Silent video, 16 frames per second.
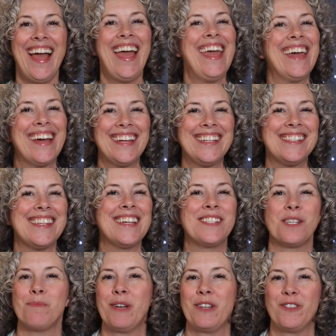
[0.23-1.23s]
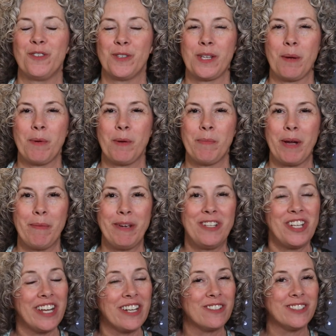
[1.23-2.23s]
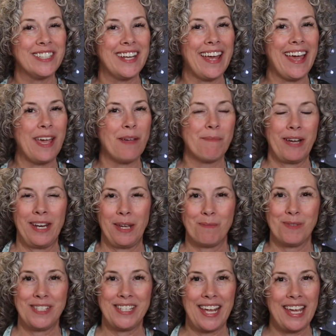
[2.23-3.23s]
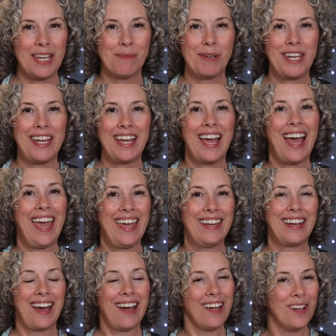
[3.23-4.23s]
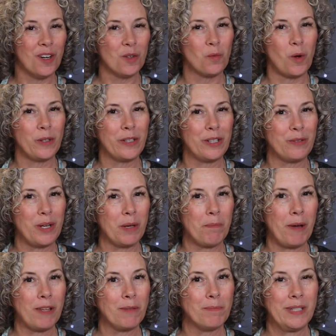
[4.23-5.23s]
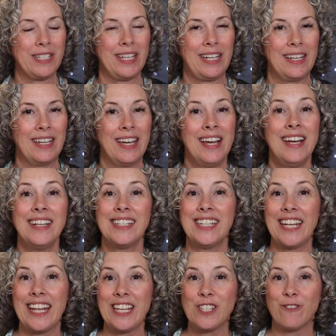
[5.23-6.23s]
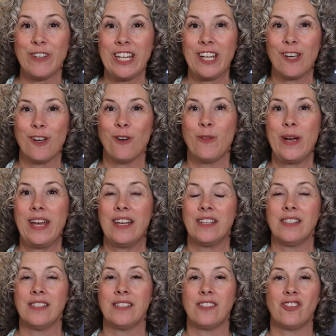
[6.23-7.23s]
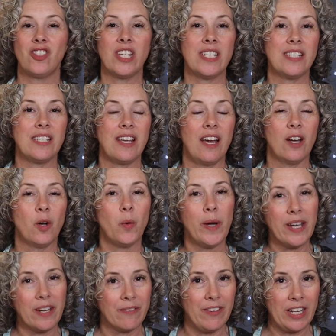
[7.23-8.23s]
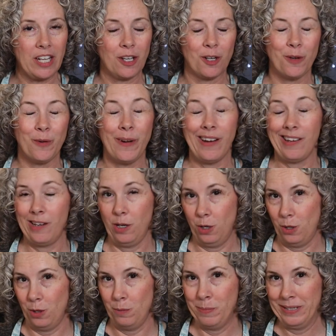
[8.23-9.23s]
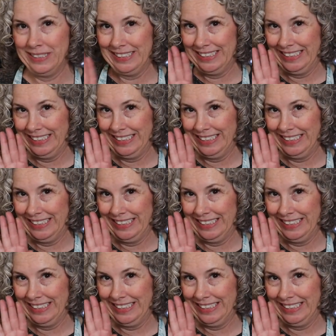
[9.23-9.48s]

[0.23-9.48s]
Hey guys, thanks so much for stopping by my channel today. My name's Tammy and I own Walnut Creek Bath Boutique. Today's video is just a quick video, I hope,